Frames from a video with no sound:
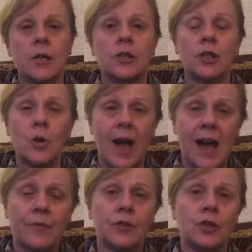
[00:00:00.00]
So you
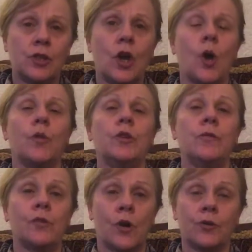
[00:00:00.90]
have to show that
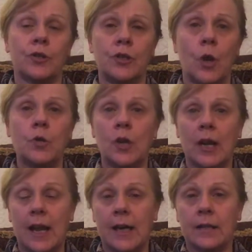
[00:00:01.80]
you've got to know your
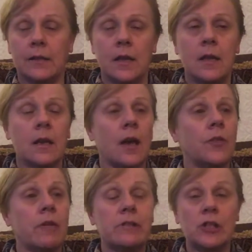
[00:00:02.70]
client, and
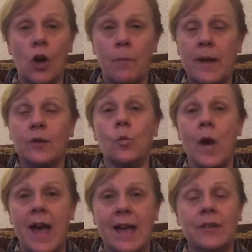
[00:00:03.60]
there is no better
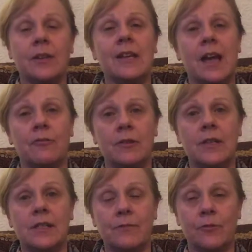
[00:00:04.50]
way than gathering
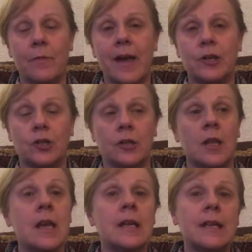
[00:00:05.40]
this information.
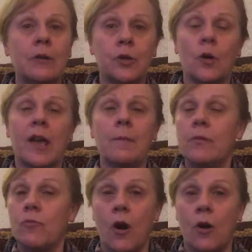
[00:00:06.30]
Now, don't get me
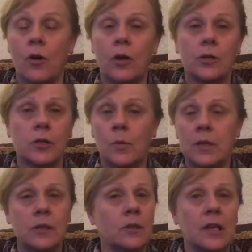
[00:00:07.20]
wrong, someone
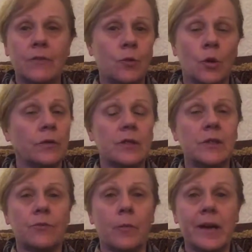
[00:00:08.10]
isn't going to give you all of this
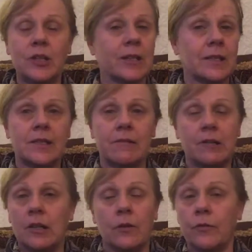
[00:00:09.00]
information
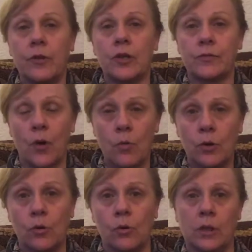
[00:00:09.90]
necessarily on the first phone
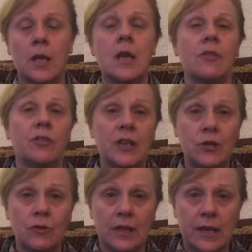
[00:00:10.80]
call.
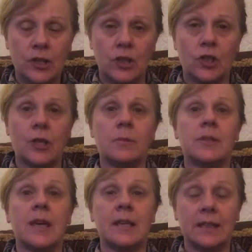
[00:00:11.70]
These relationships
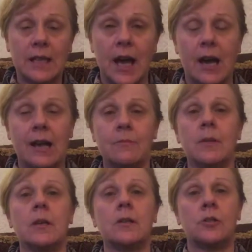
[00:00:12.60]
take time
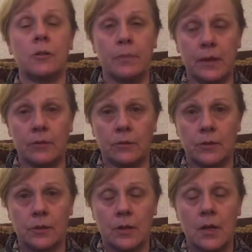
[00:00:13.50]
to
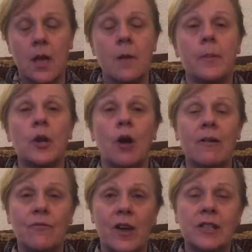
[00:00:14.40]
build. But our
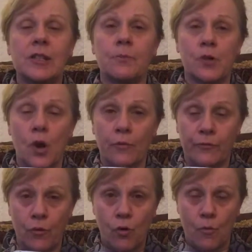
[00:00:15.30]
investor
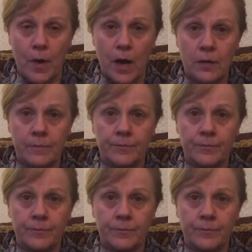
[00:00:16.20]
proforma,